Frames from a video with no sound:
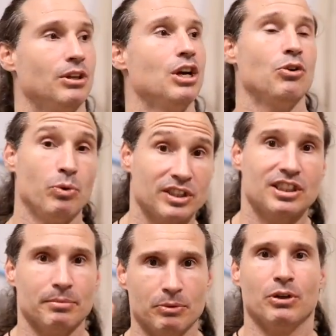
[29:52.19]
So
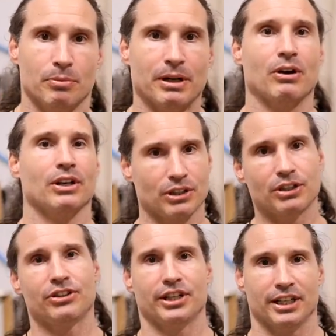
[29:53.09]
wisdom and willpower,
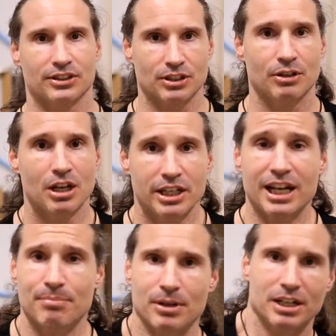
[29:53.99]
good thing. So
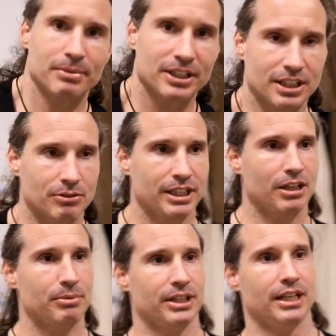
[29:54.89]
yeah, bodybuilding can
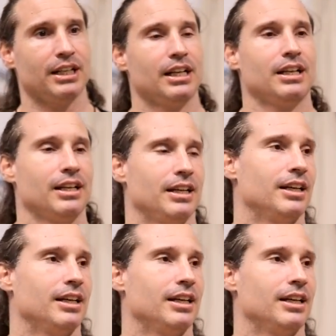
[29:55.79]
really help with that. Yeah.